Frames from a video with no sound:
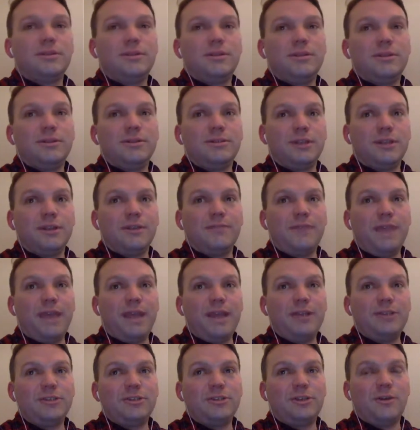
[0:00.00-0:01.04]
there's an
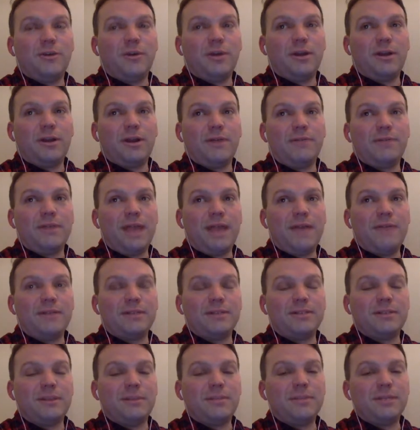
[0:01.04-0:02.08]
advantage to going off and having
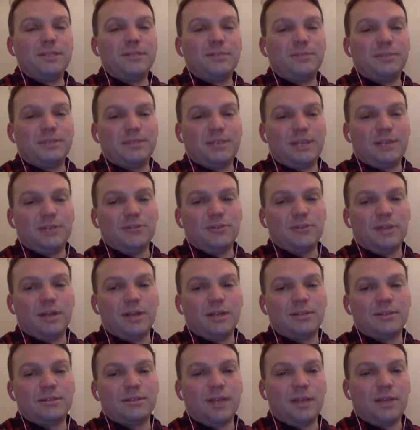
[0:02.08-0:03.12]
some things be
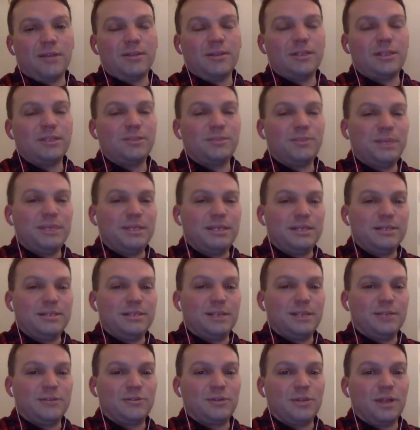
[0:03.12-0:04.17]
centralized and other things be
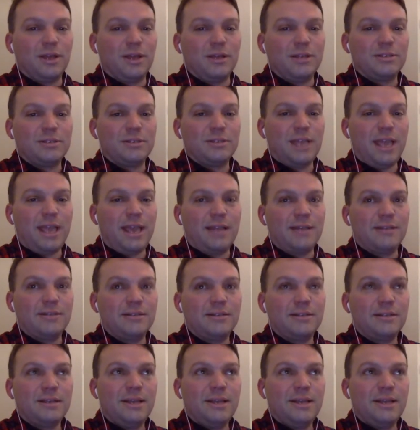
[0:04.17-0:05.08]
decentralized, and